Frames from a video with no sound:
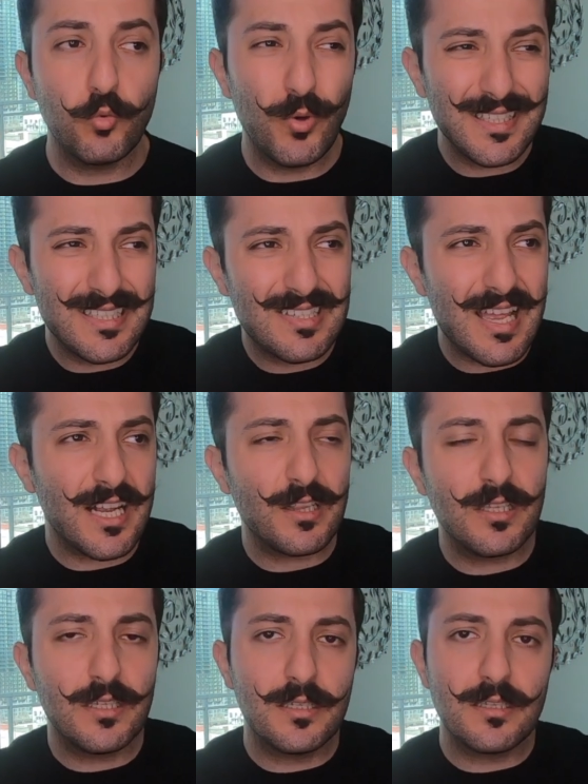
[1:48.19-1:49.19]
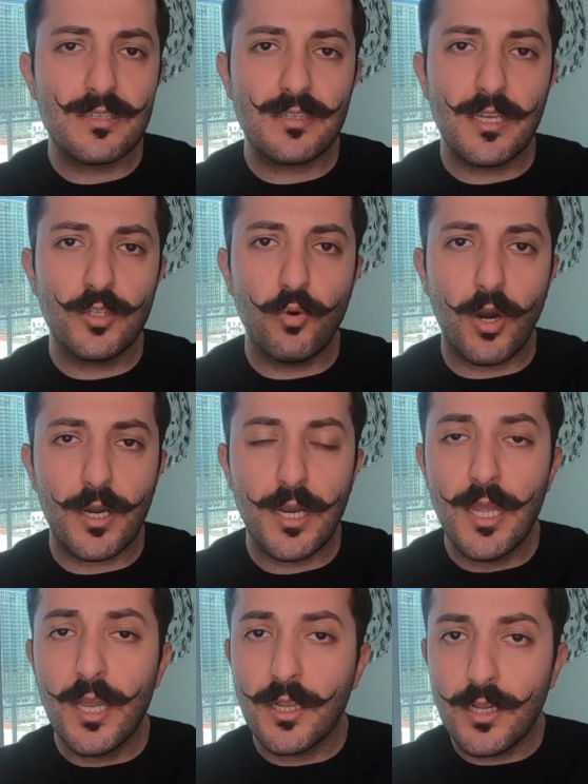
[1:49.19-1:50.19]
and what exactly it is that you
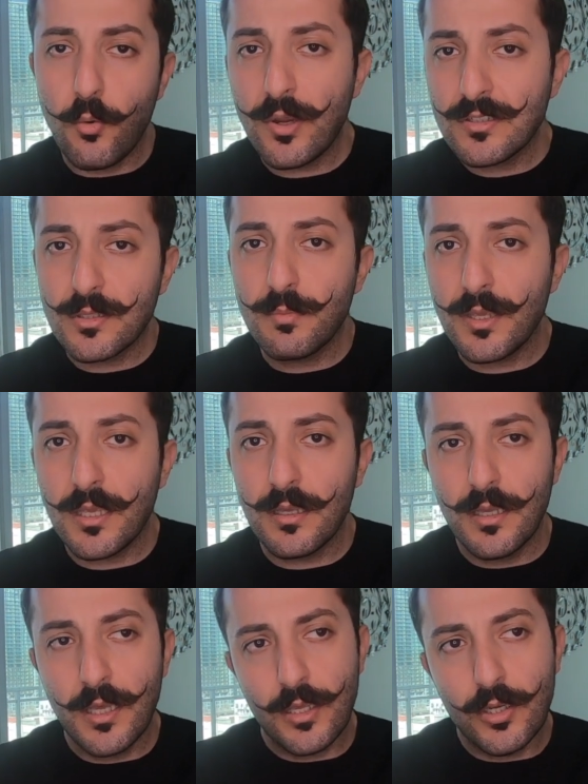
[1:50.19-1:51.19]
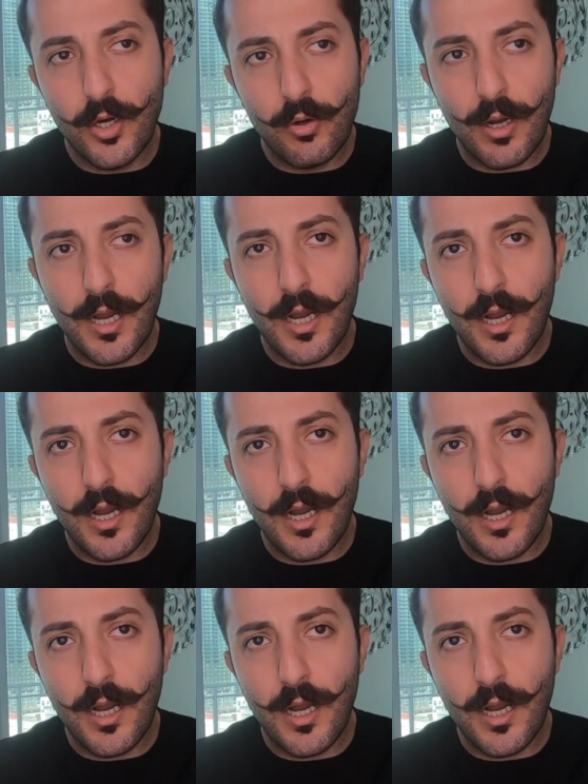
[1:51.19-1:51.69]
are going to be, you know, uh,